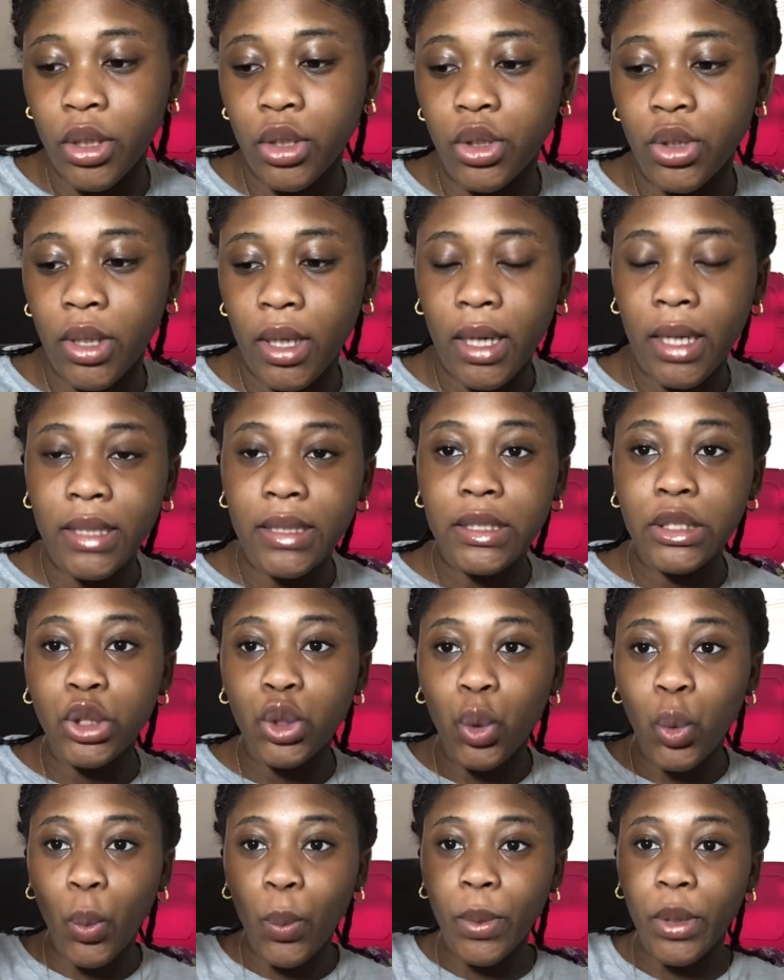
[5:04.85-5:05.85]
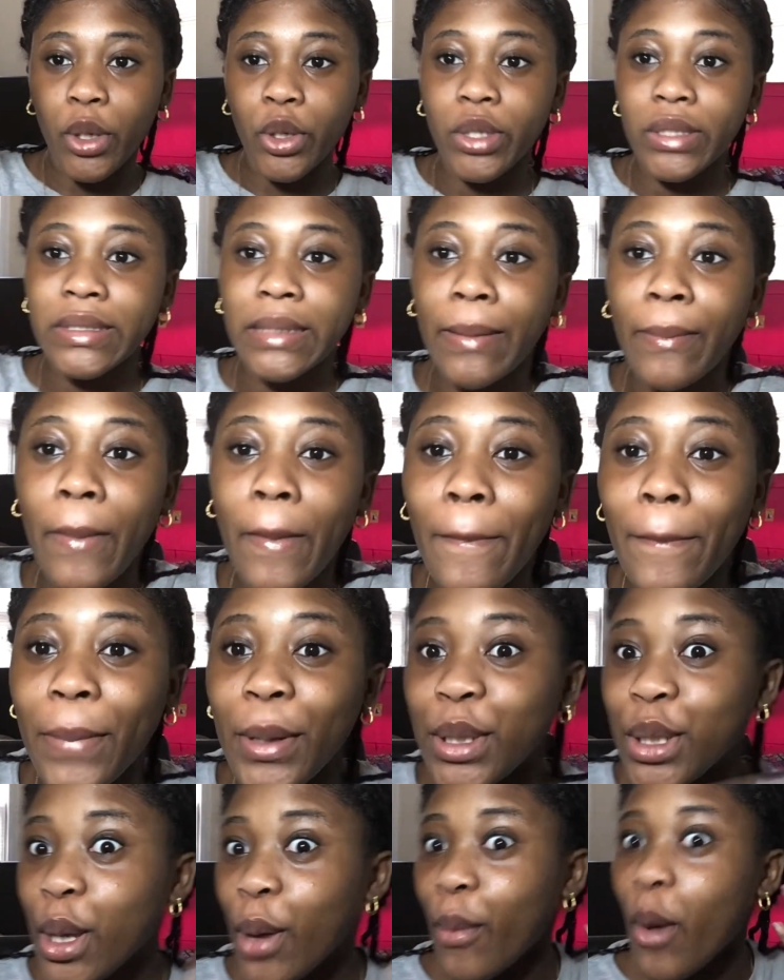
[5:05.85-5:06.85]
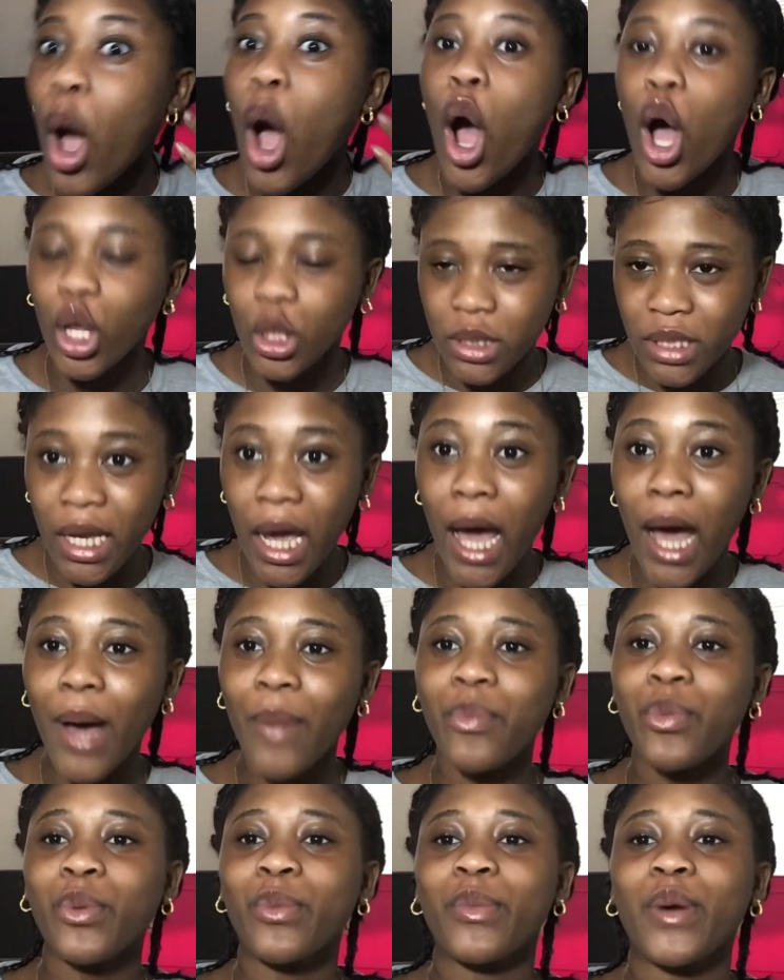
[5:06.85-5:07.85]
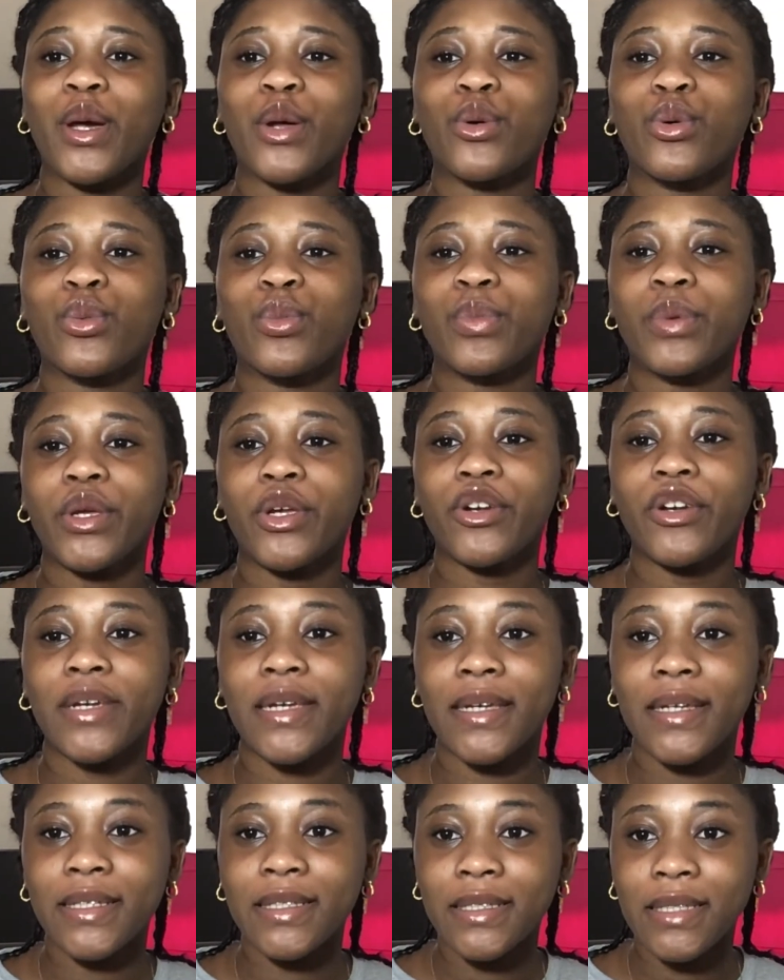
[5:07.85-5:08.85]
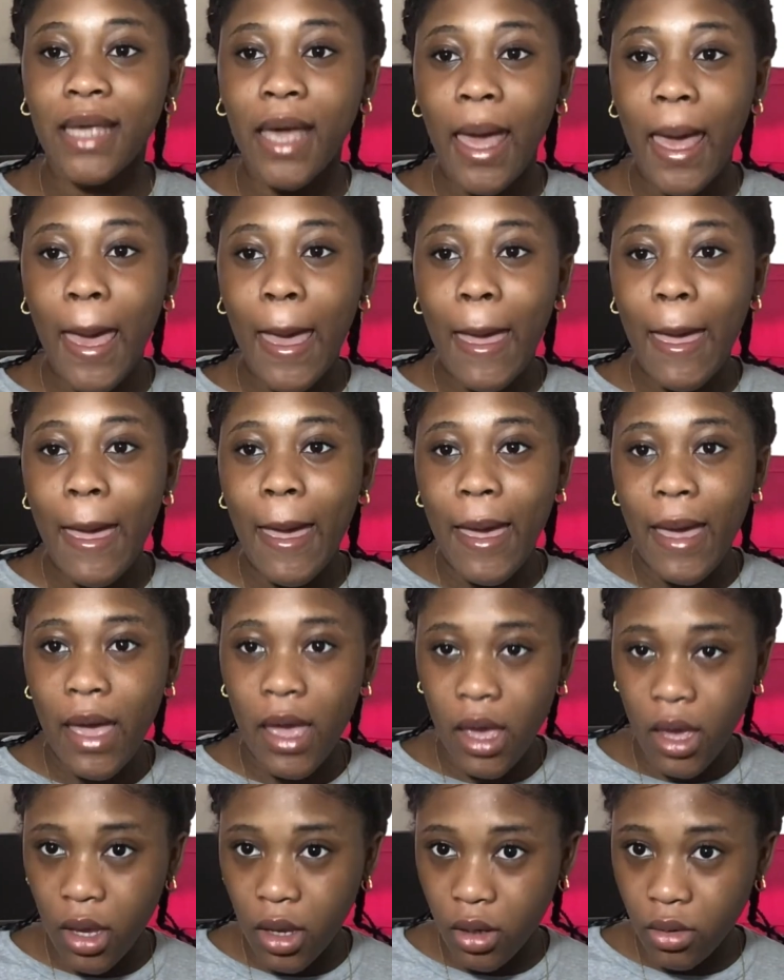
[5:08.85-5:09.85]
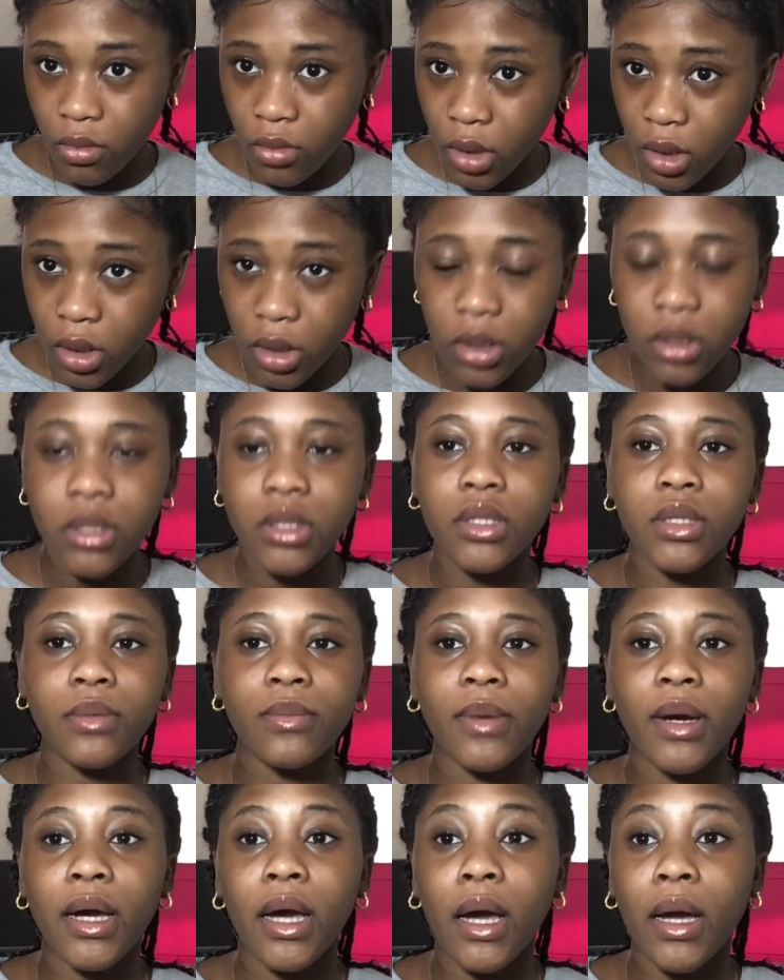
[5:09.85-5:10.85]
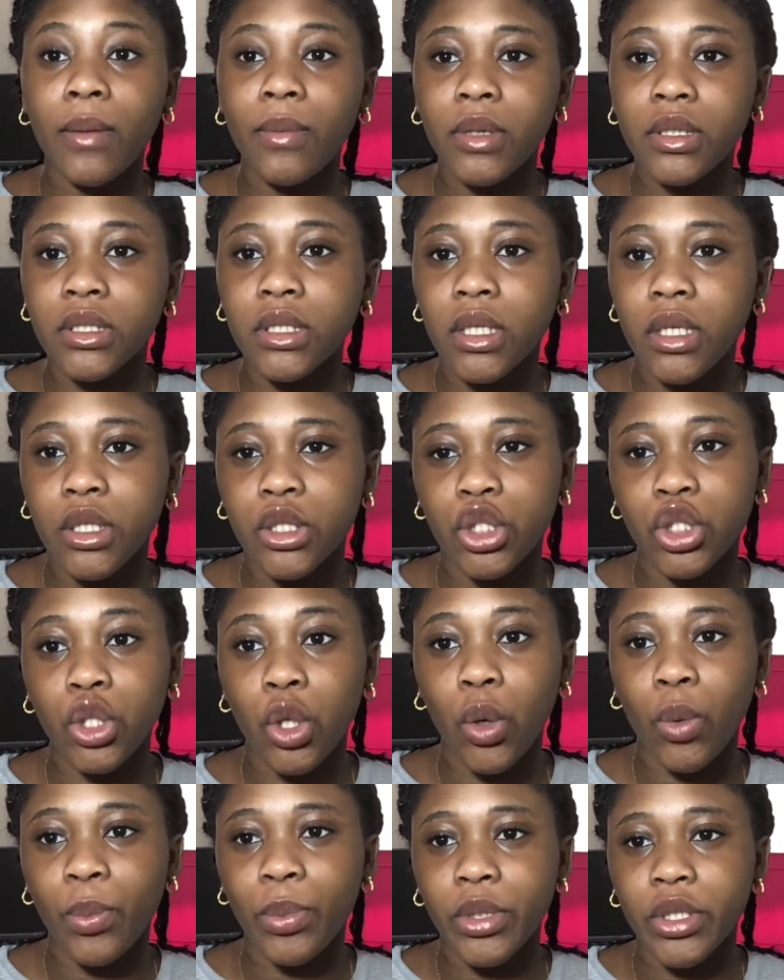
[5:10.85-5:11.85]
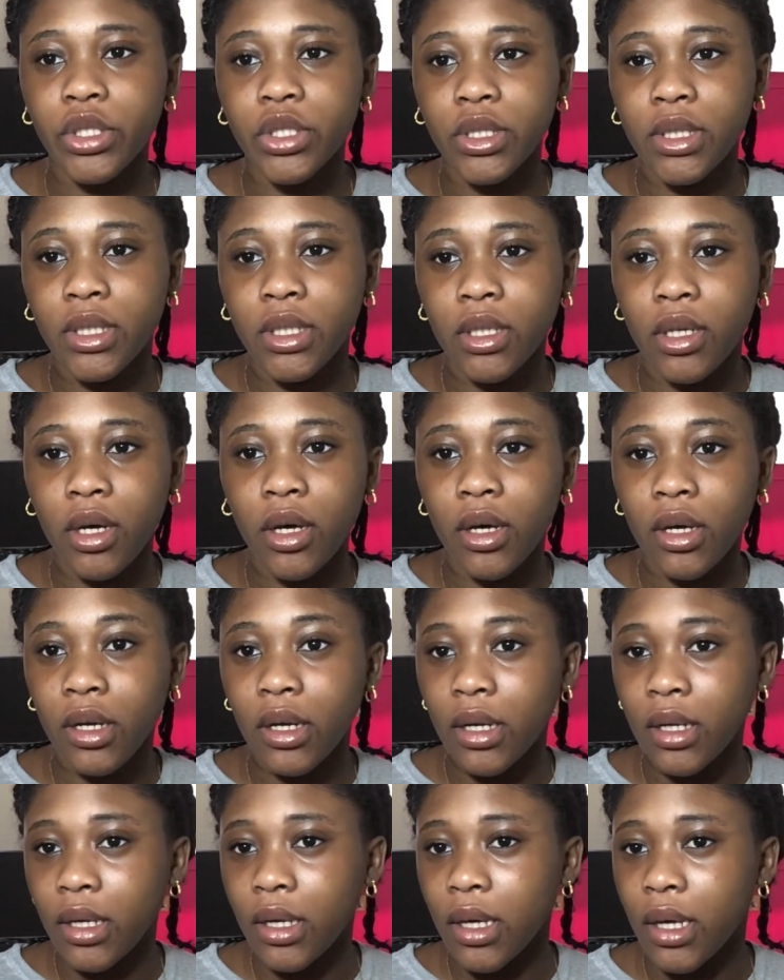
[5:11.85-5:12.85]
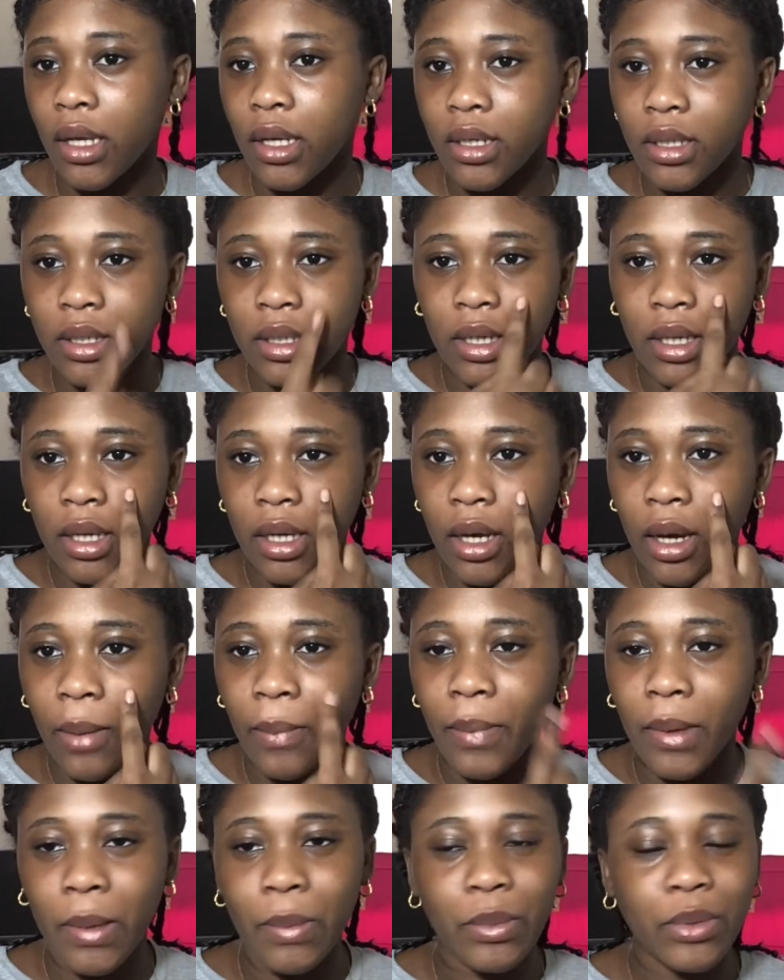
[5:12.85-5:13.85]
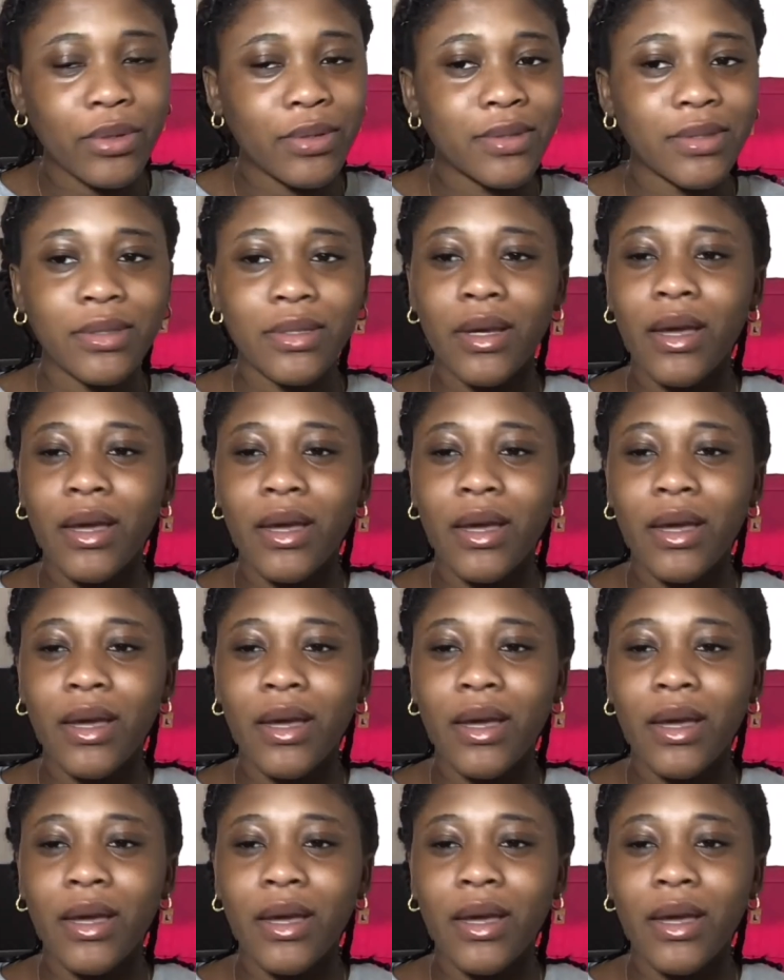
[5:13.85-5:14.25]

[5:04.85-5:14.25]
So I got these hoop earrings. I'm gonna put them on top of my hoop earrings, and we're gonna see. My eyebrows look so bushy and ugly, and then I got pimples.